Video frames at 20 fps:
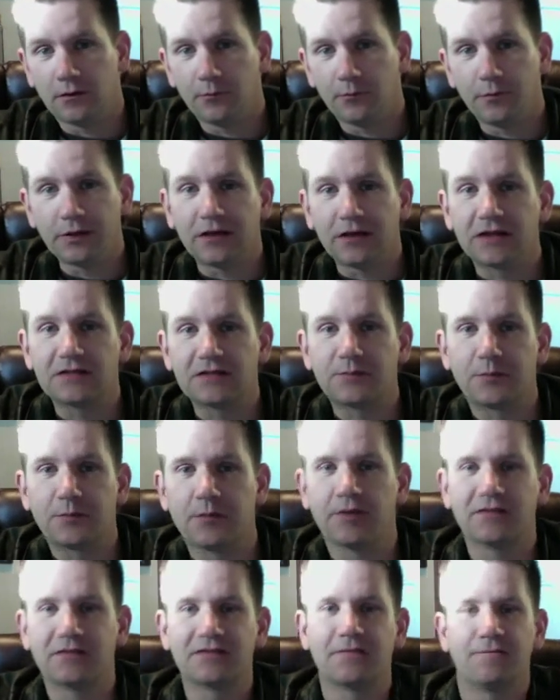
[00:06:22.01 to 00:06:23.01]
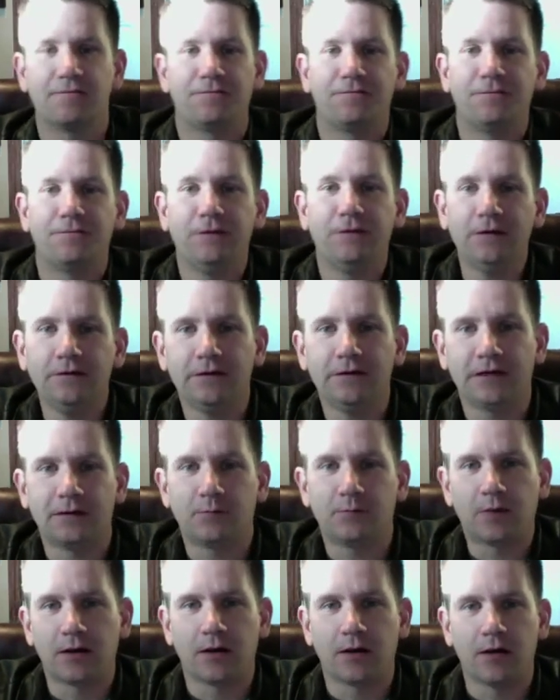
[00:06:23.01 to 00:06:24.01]
big experience, some feeling
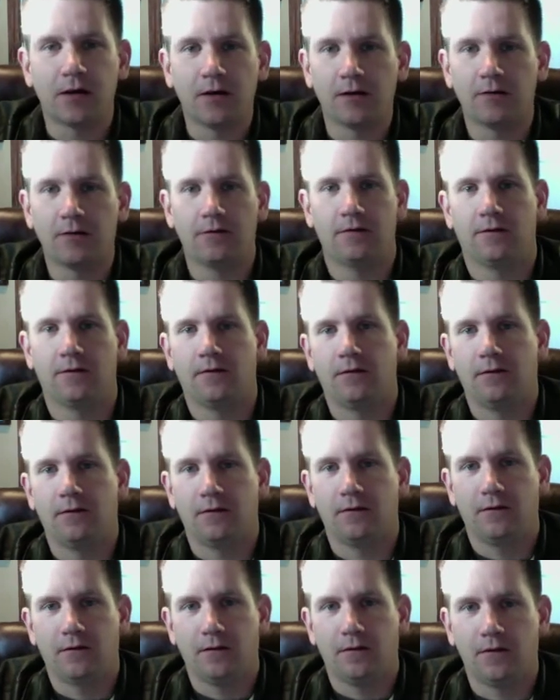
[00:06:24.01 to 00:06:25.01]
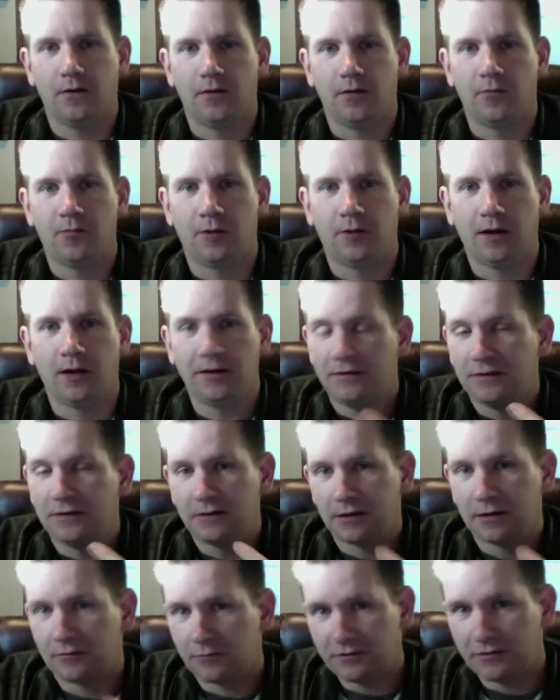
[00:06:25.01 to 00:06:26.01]
in my heart, I did
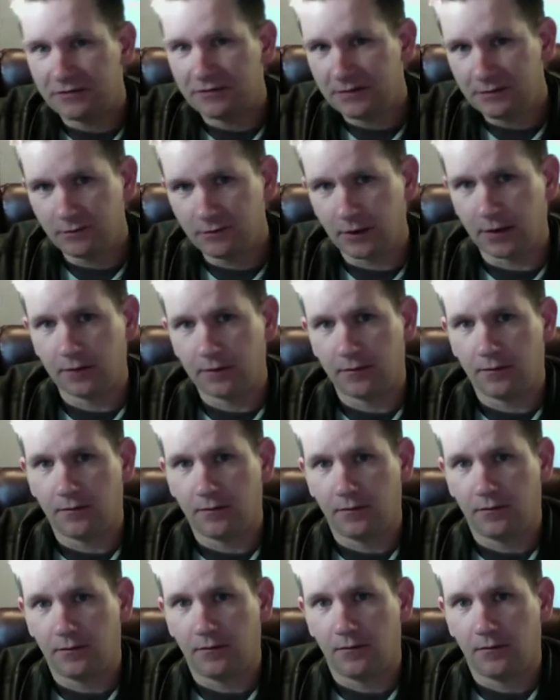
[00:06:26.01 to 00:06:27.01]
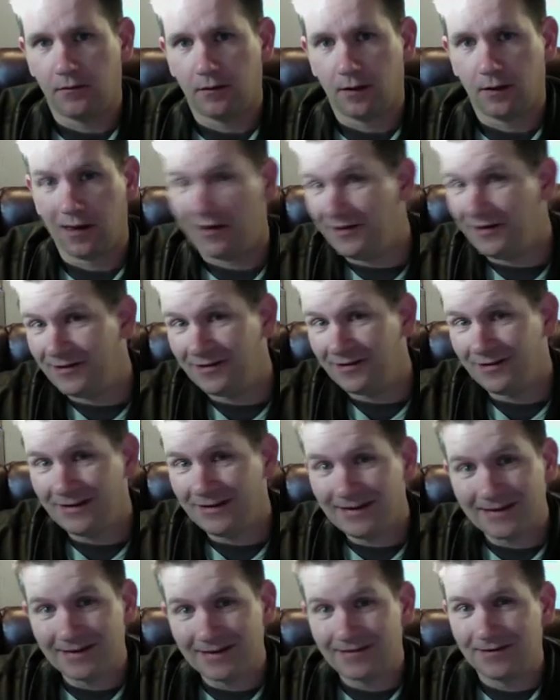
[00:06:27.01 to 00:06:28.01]
not receive that. I didn't
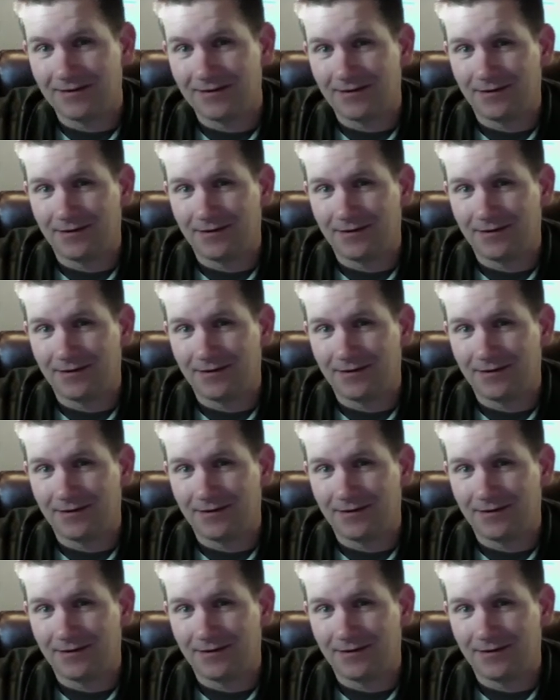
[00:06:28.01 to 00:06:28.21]
need it.